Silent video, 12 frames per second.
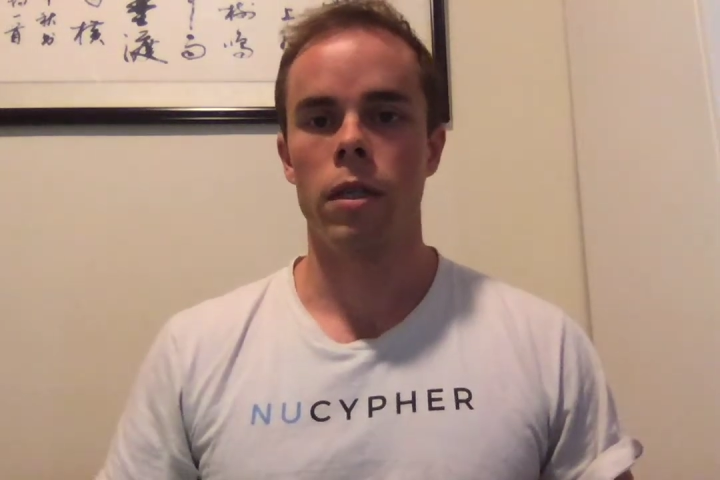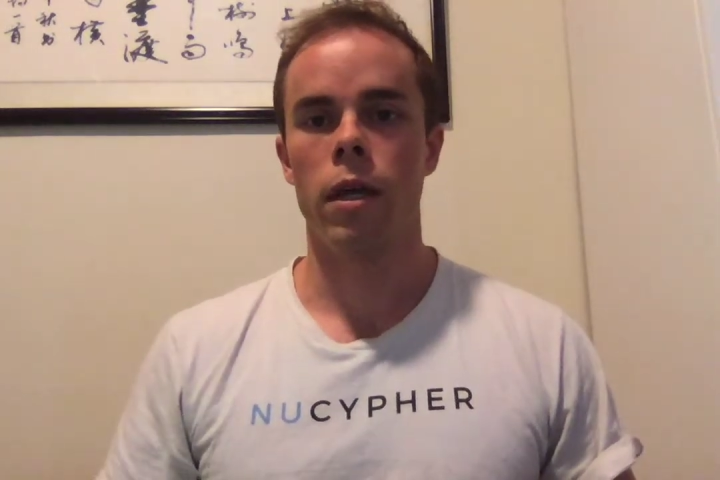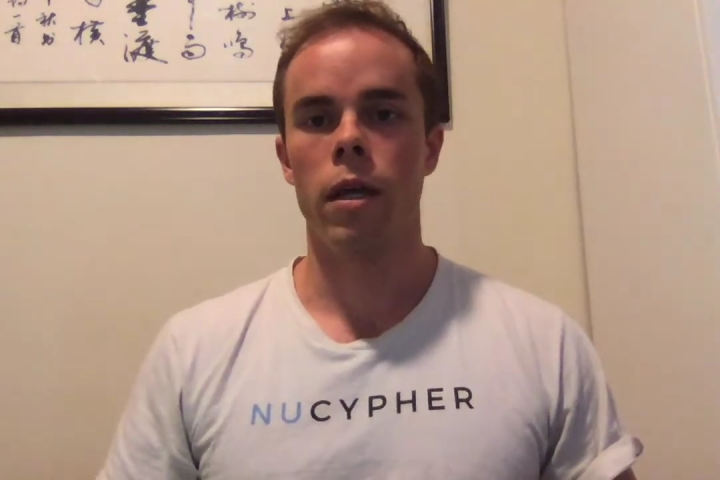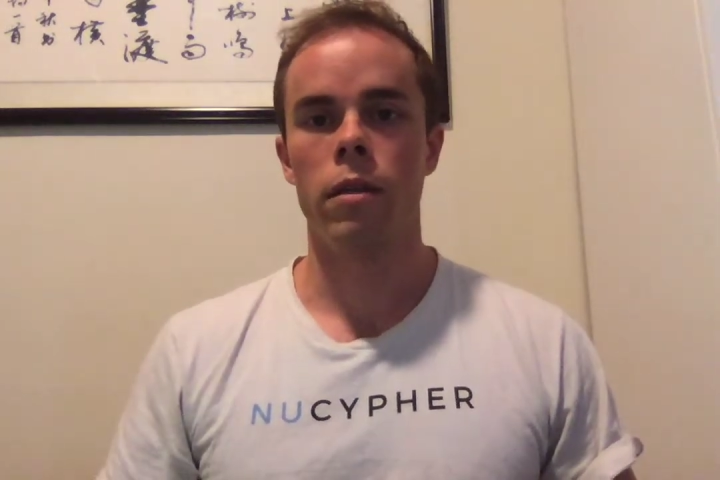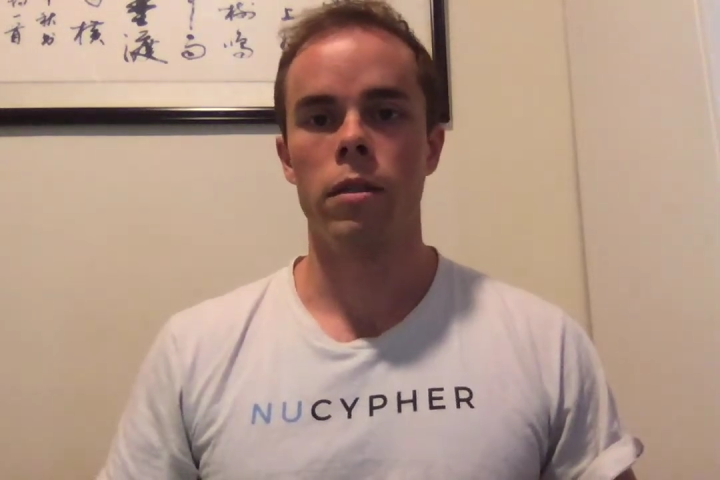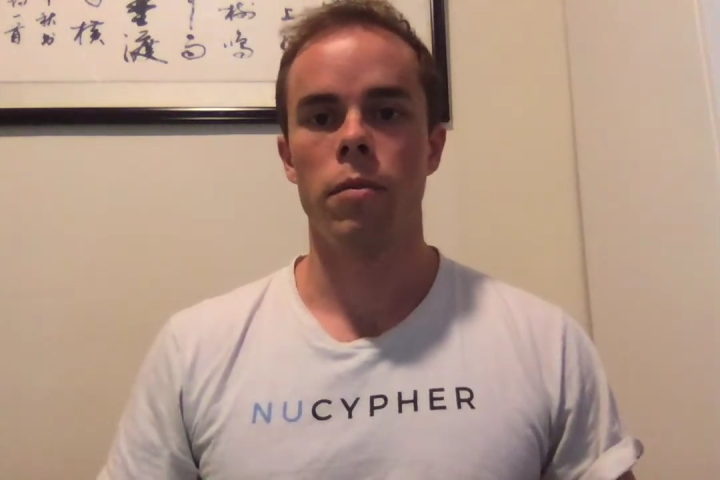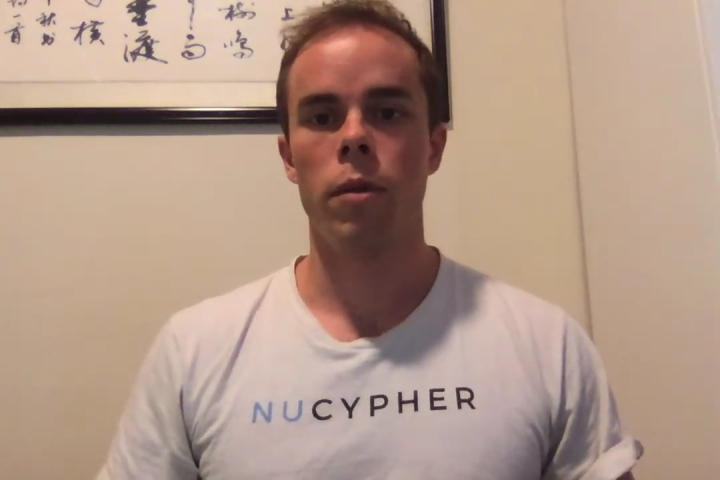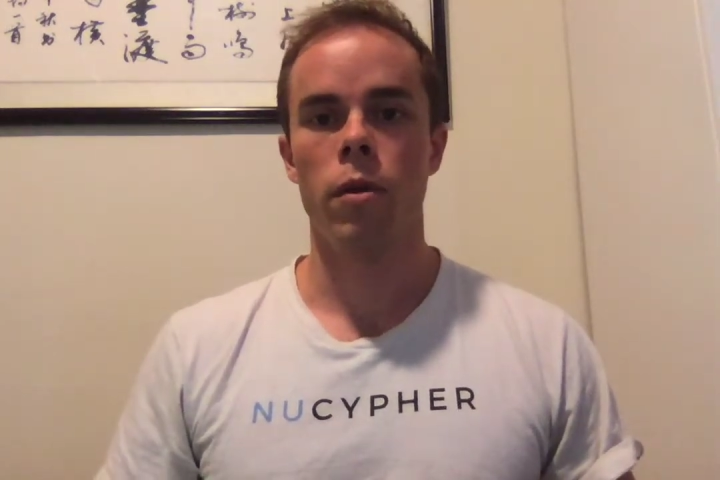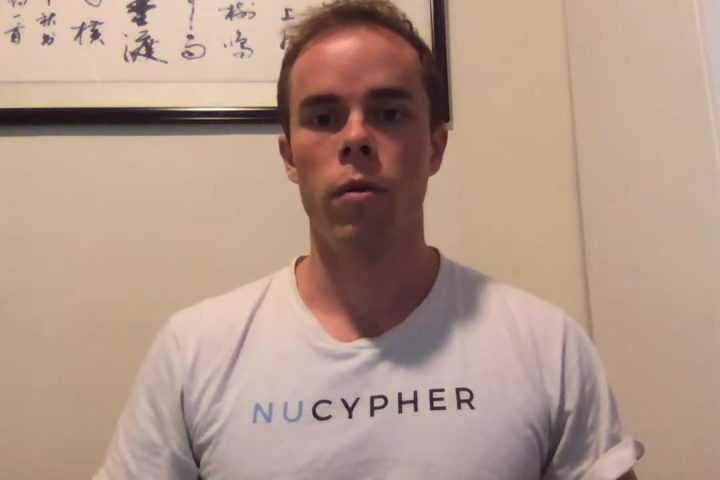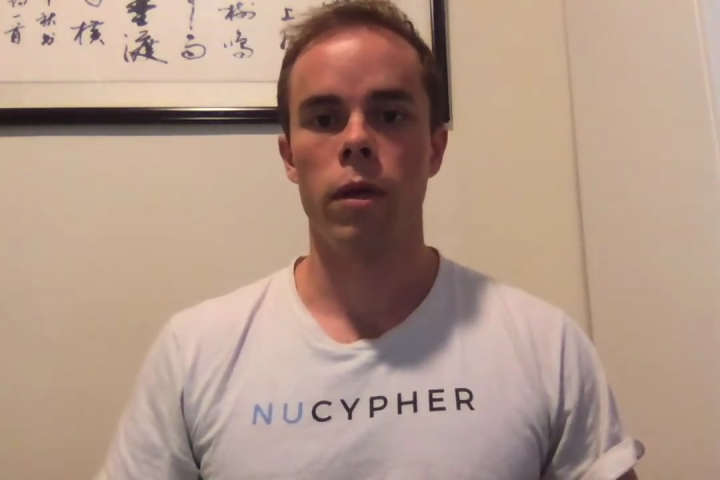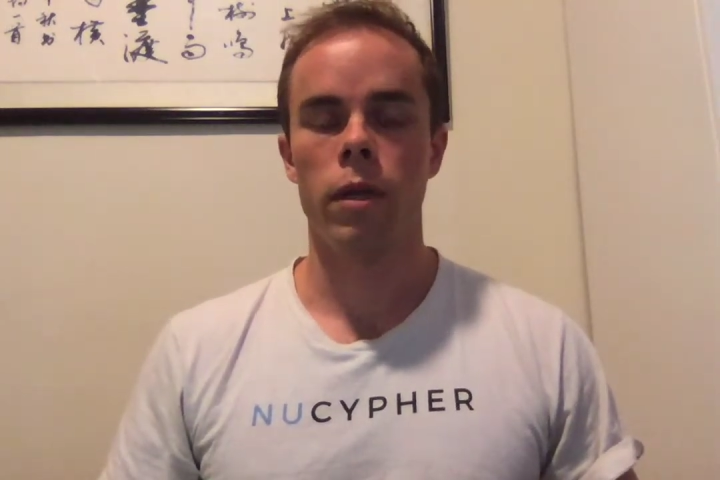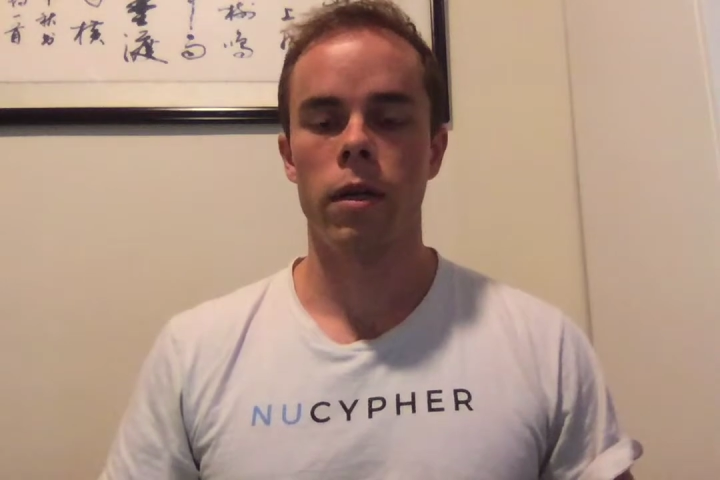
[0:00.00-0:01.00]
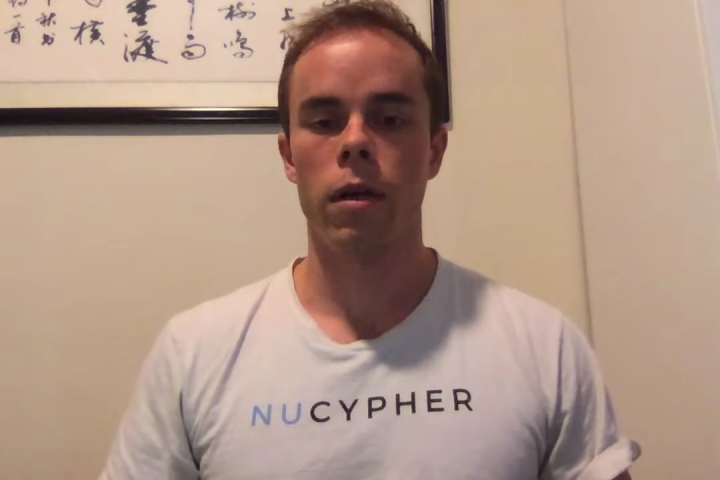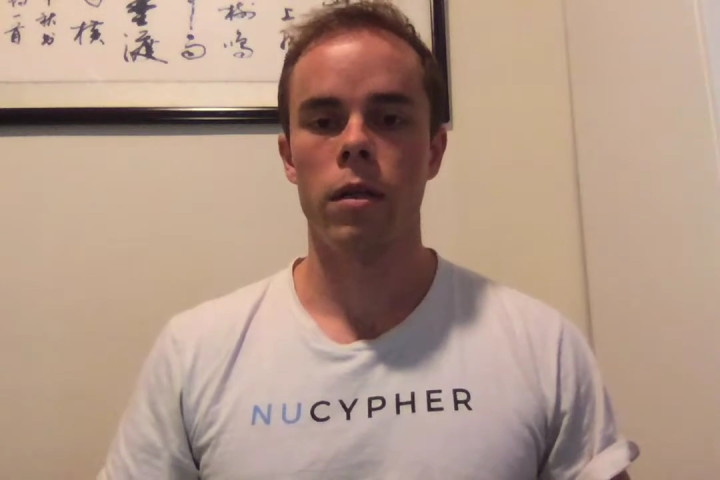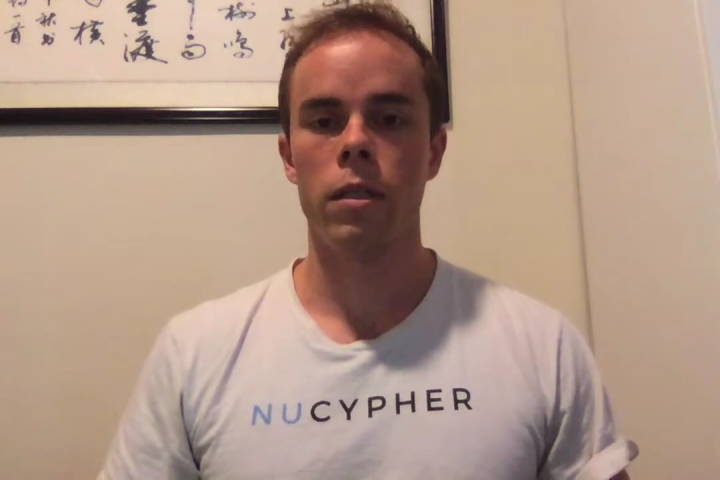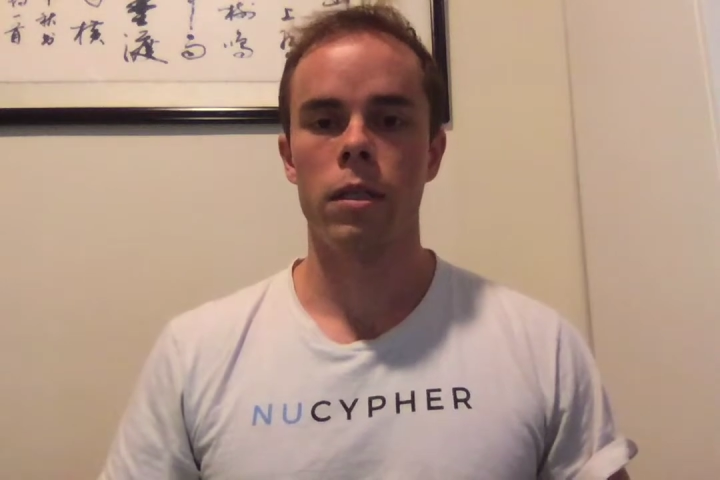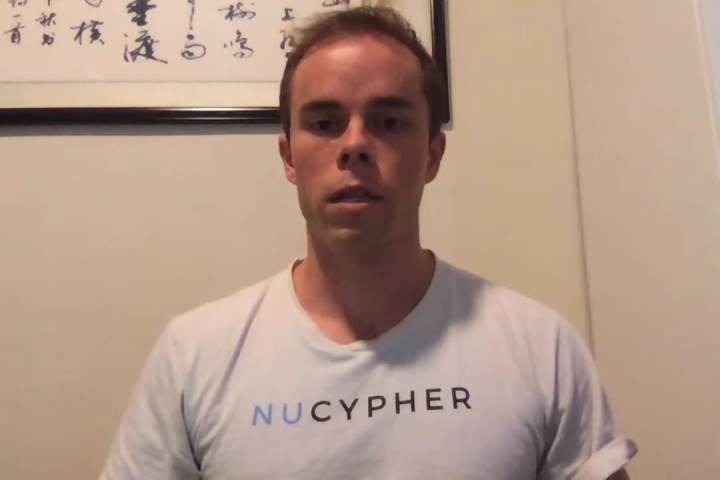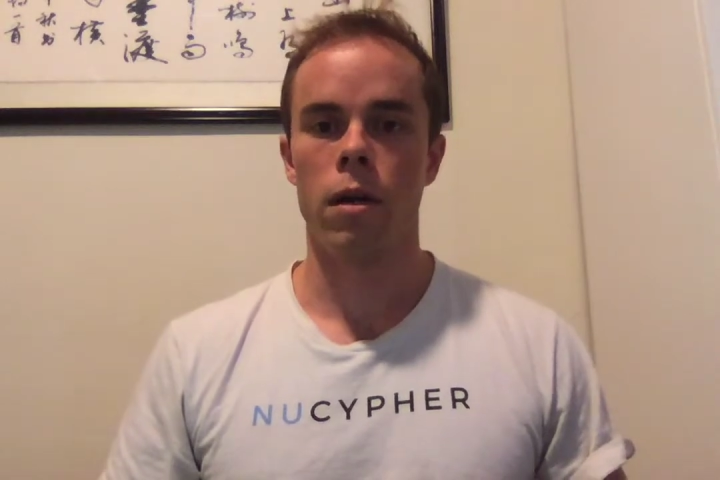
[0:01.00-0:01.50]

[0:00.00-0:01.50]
and some of the newer technologies